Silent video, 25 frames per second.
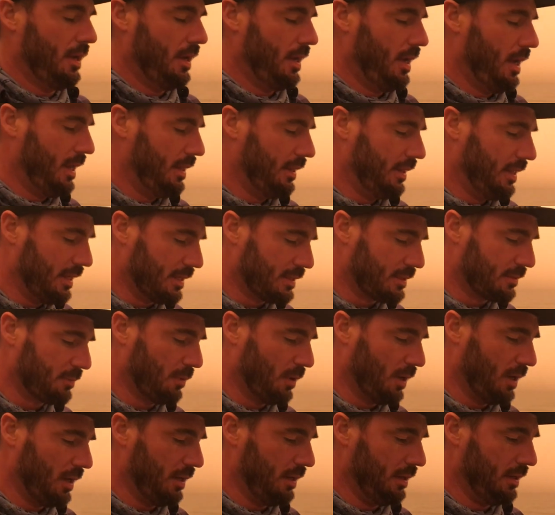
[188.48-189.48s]
And this
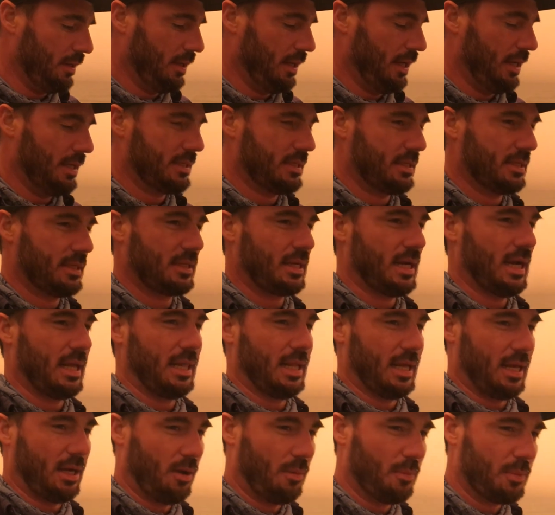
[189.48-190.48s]
one, it's just got
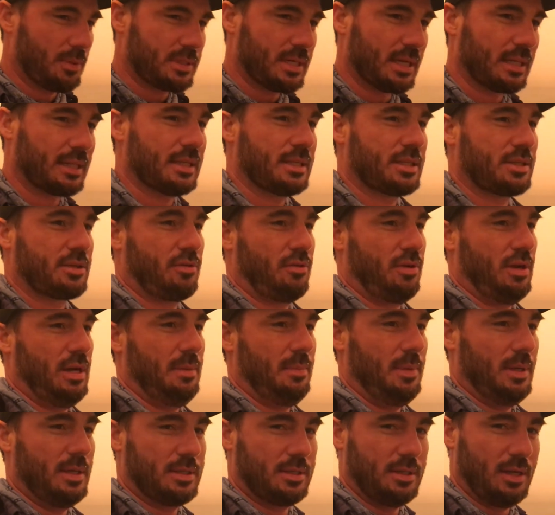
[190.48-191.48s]
almost like this
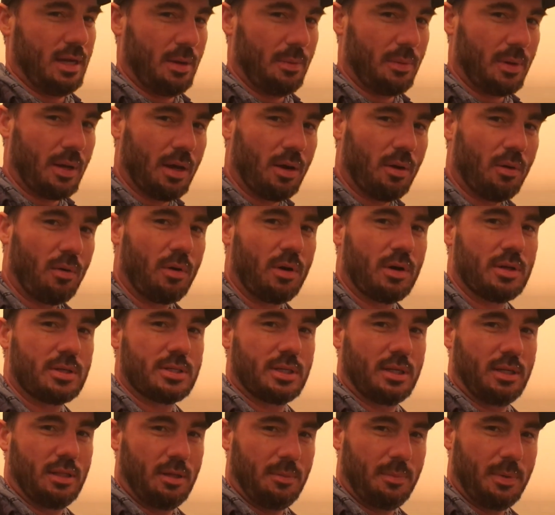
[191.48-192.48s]
creamy. So now we got orange
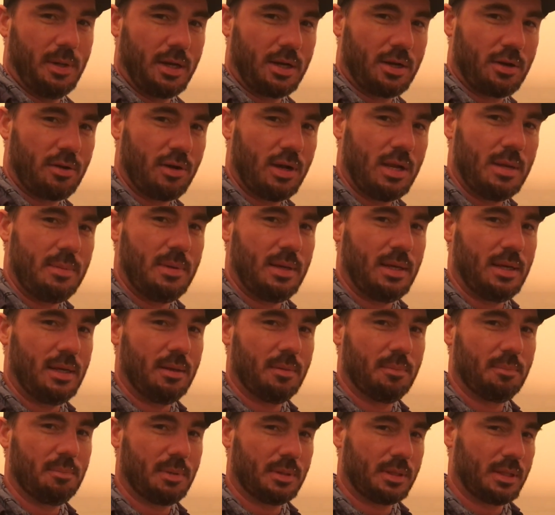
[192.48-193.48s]
and a little bit of creamy,
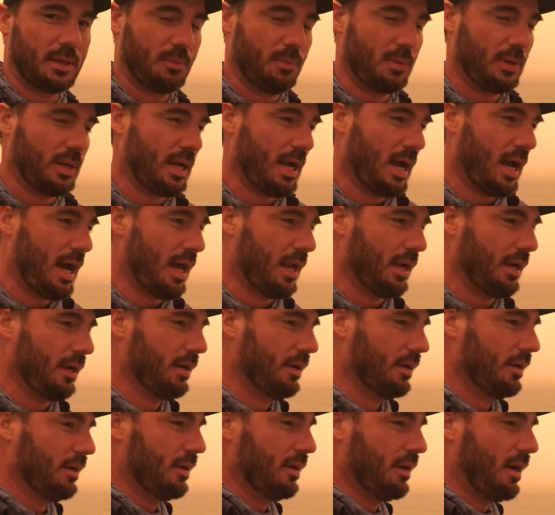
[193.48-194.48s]
but then we got
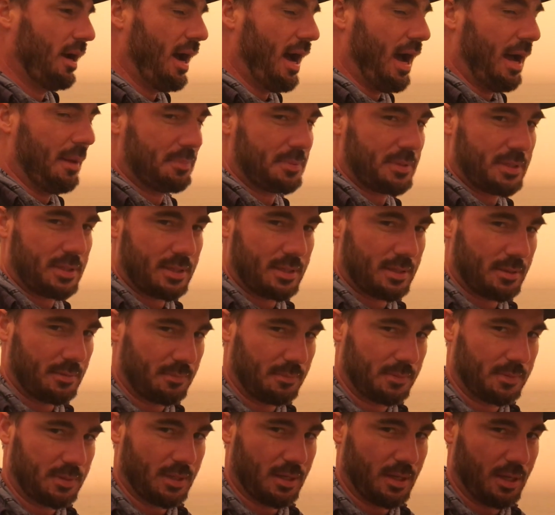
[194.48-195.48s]
hops
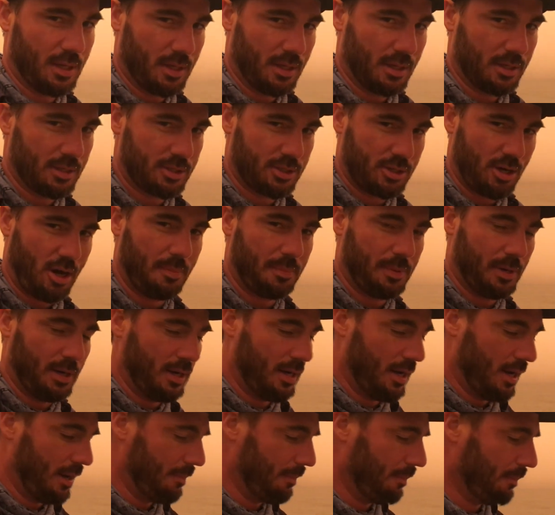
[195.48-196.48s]
to sharpen it
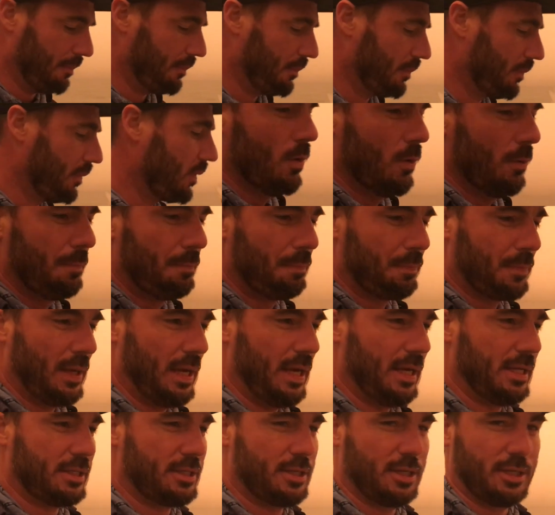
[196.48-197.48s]
up.
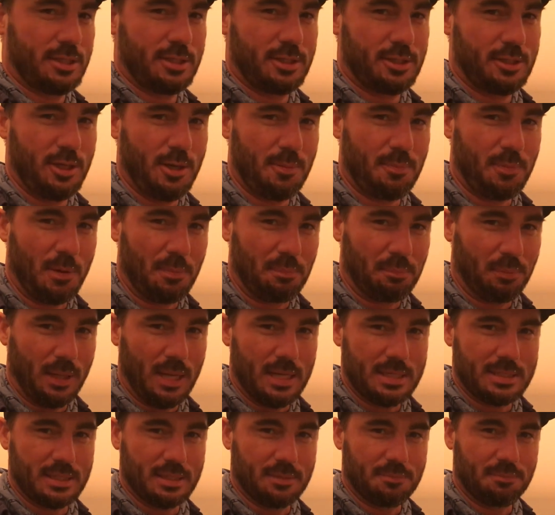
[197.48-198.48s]
It's just super
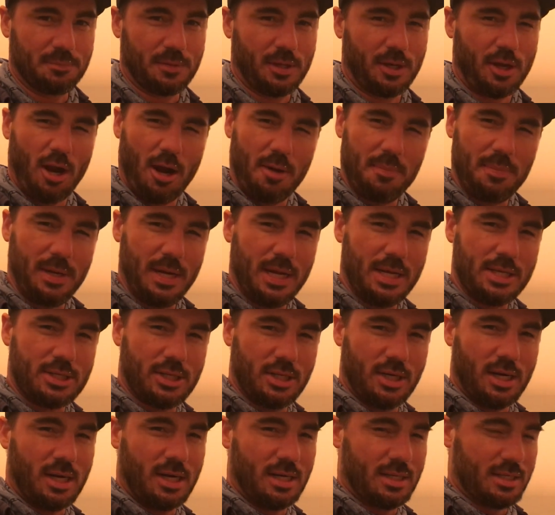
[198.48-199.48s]
pleasant. The
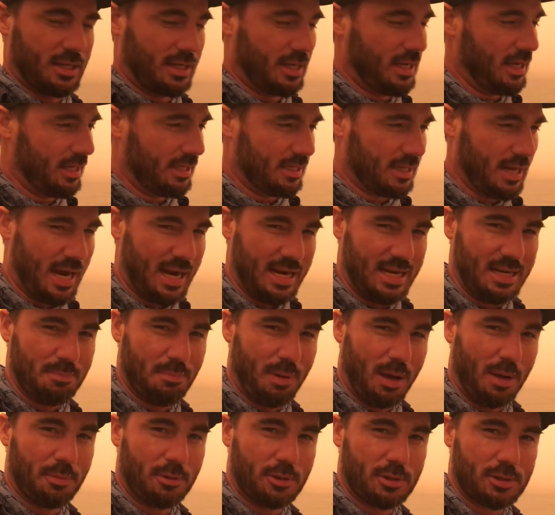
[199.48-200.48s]
carbonation on it is, again, tiny
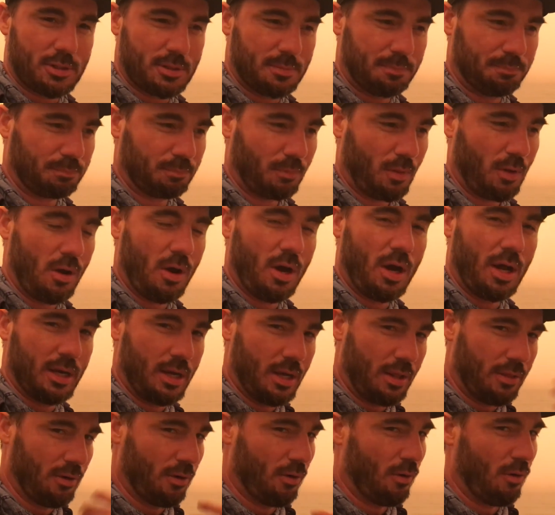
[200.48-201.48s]
bubbles. Oh,
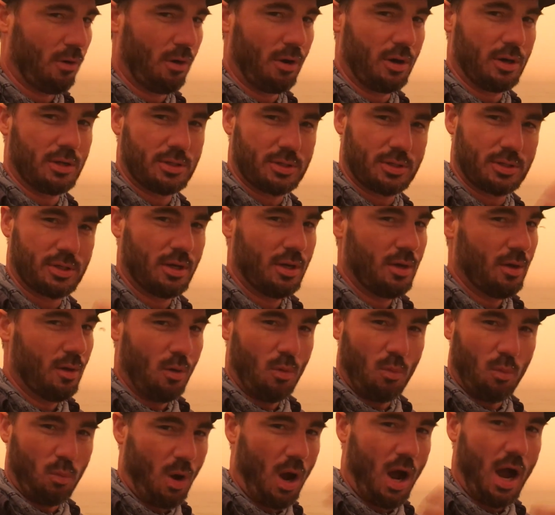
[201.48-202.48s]
another orange
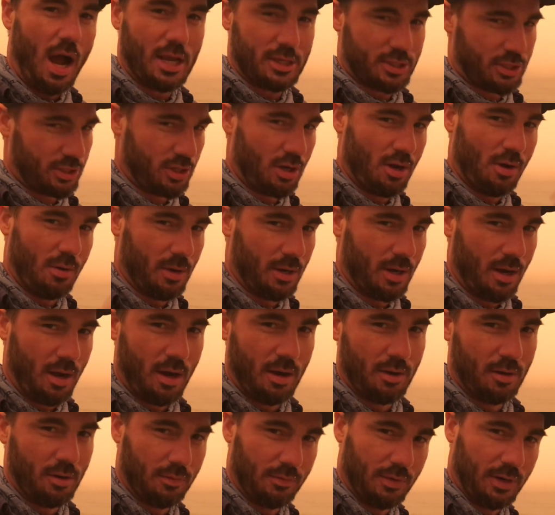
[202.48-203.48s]
wash going
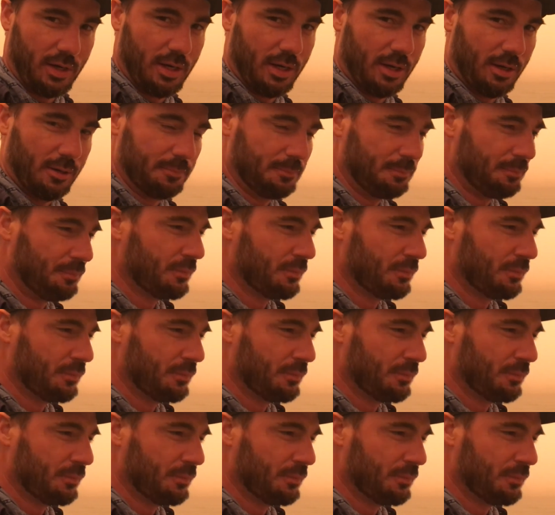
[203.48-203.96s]
on over here.